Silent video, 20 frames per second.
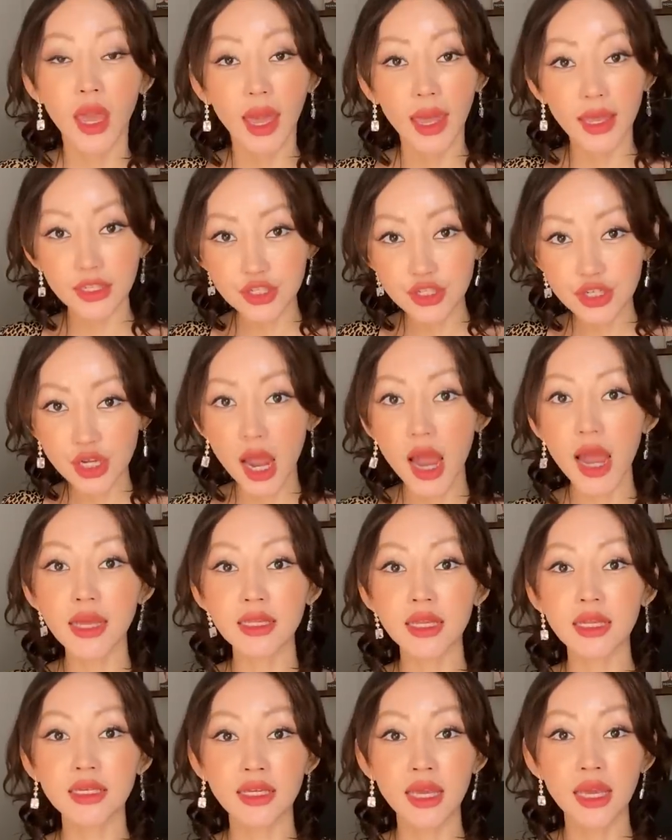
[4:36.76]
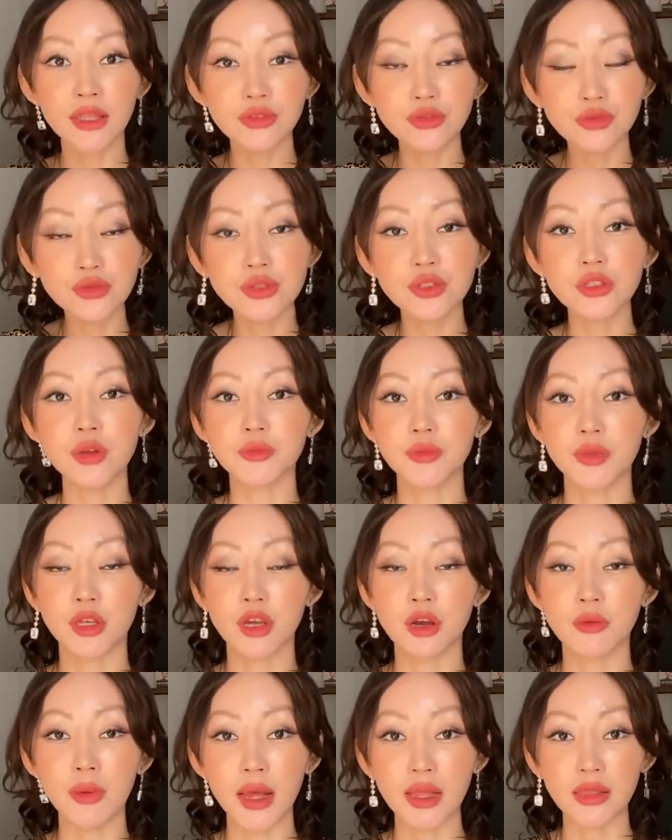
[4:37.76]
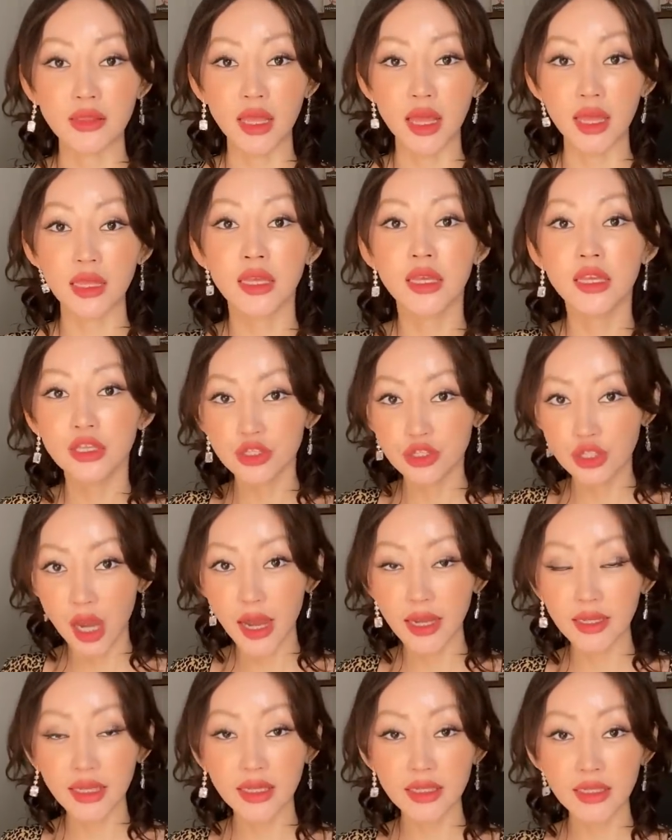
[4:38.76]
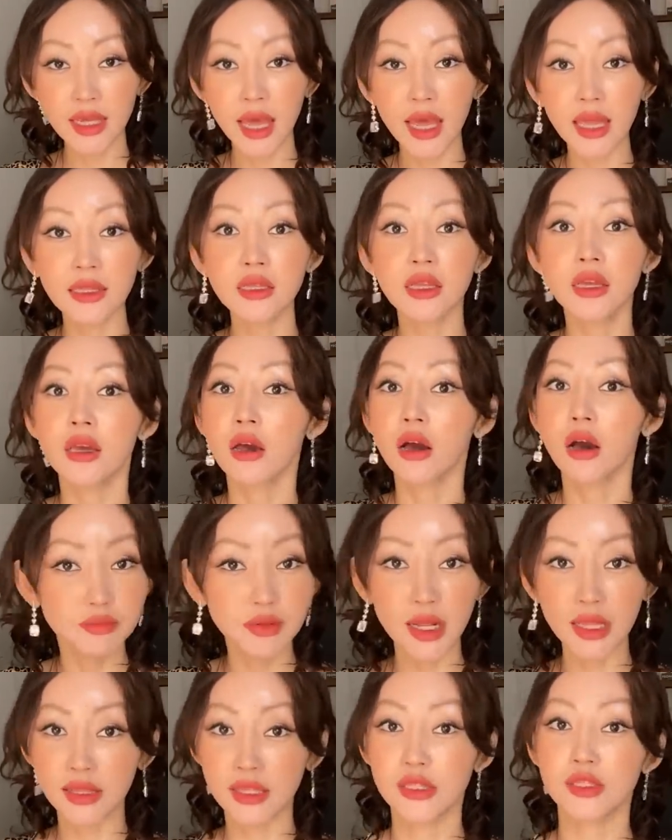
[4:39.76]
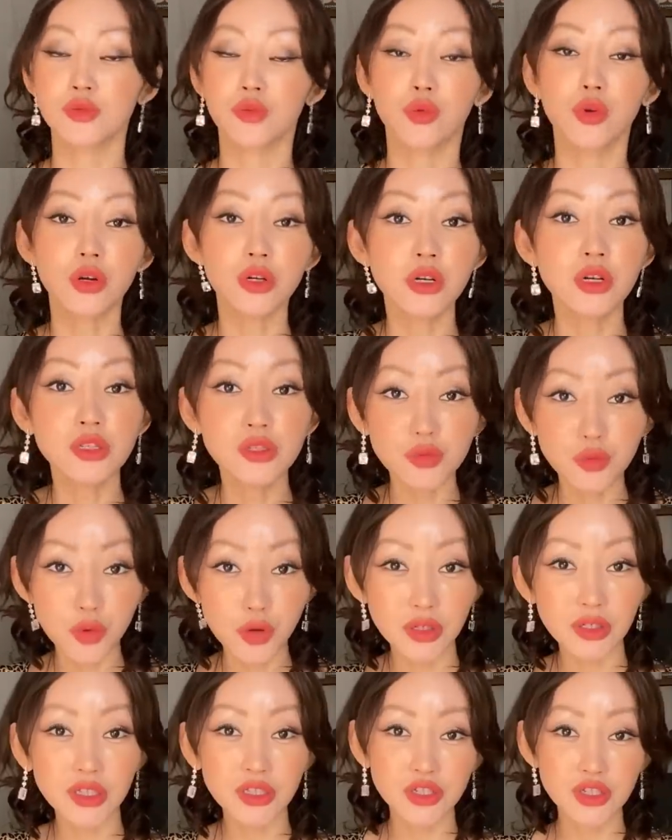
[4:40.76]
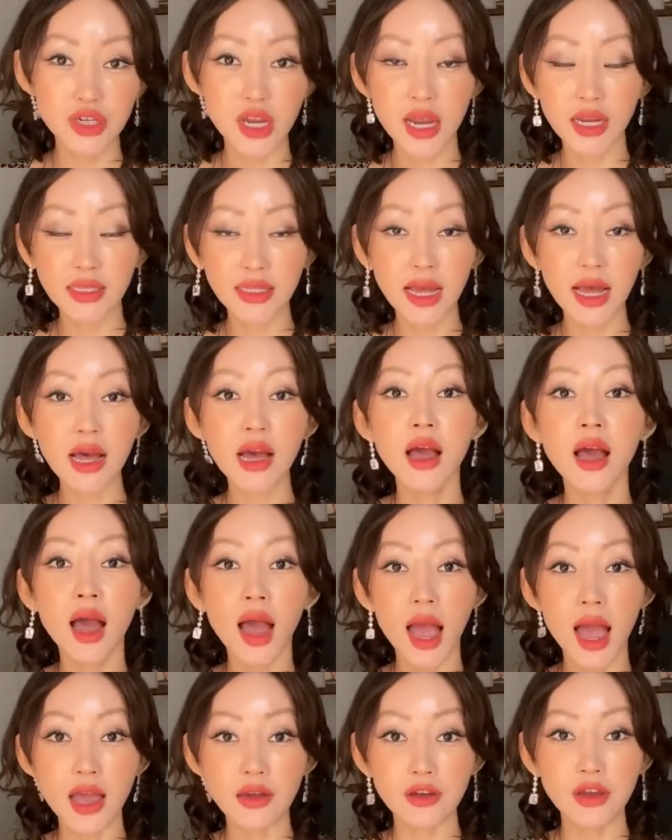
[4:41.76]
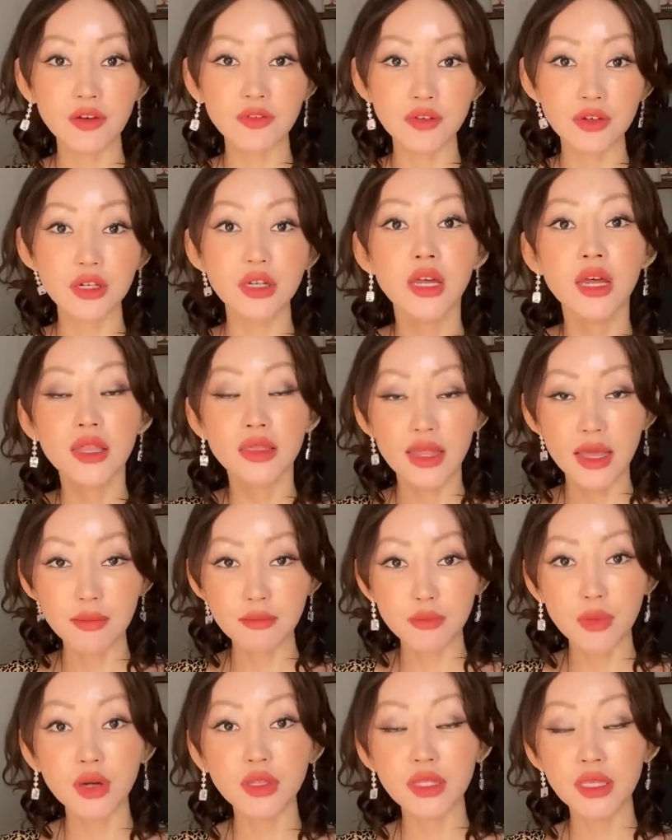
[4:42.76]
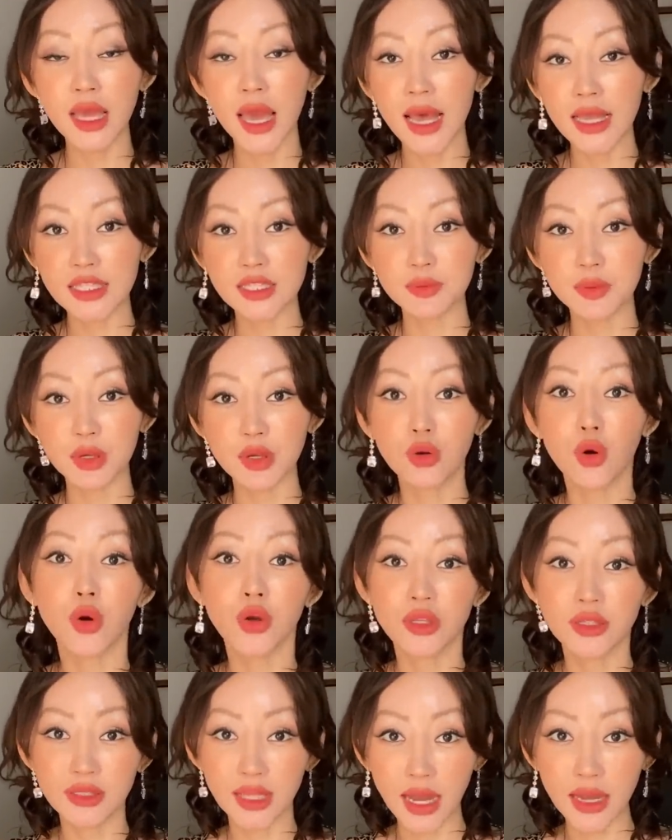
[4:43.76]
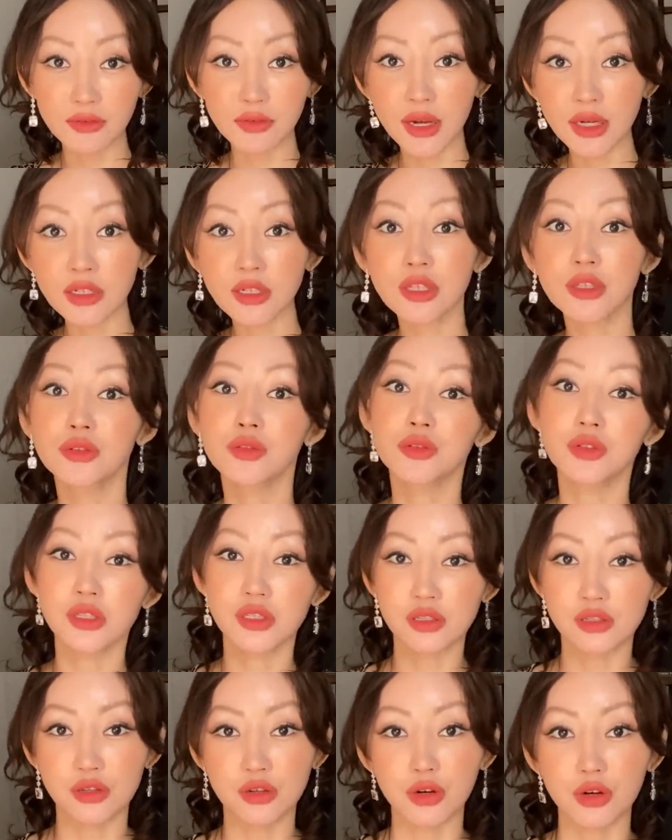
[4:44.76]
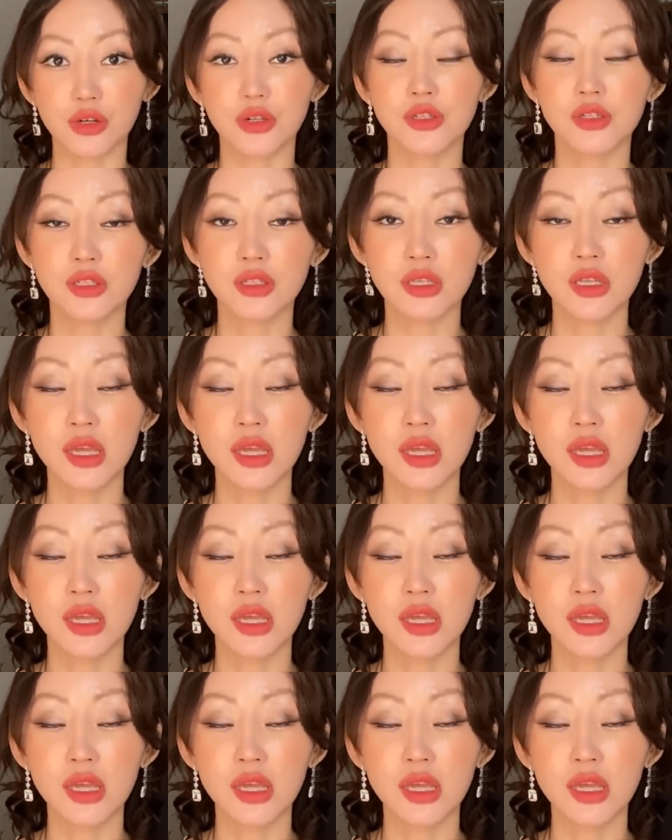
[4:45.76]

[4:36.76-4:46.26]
And China can do something about that. China can let these workers work in China. However, that money has to be going directly to these girls.